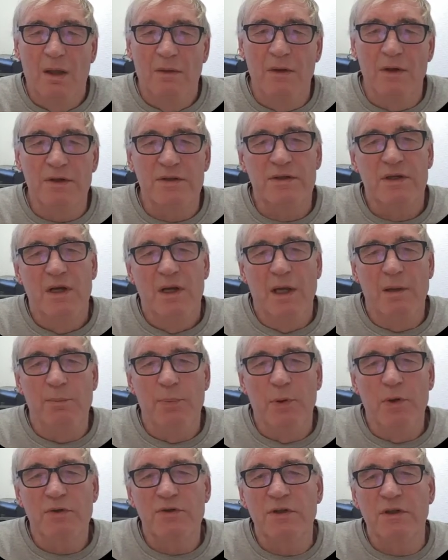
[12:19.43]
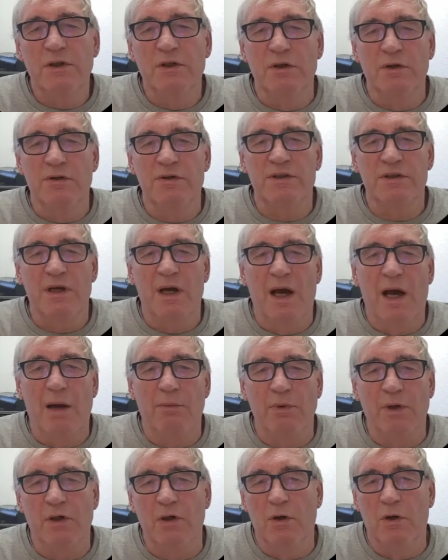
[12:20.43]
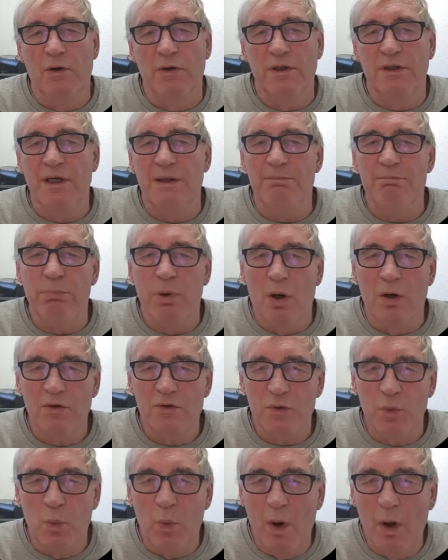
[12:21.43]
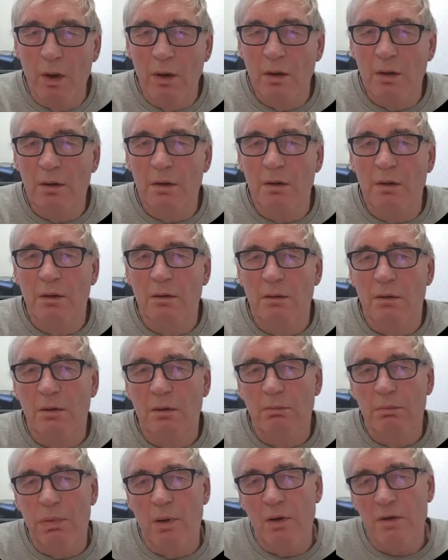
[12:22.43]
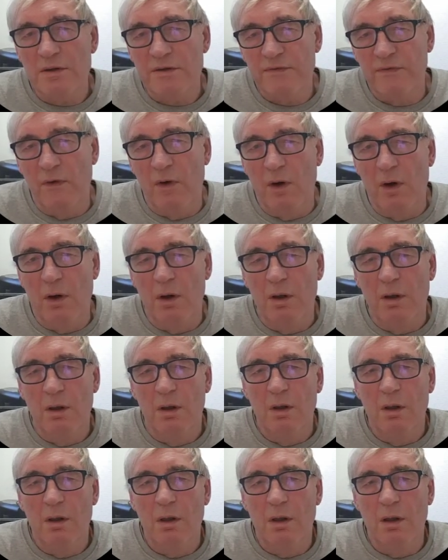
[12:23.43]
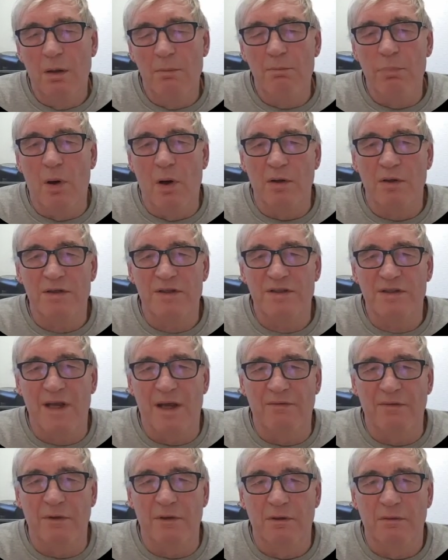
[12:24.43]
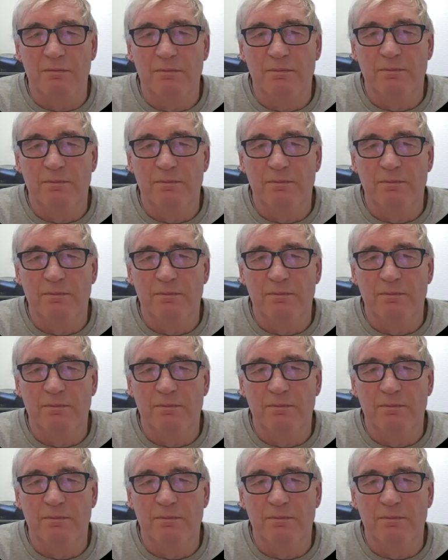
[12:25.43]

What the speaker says: Thus, imported goods are recorded in box 1, box 4 and box 7.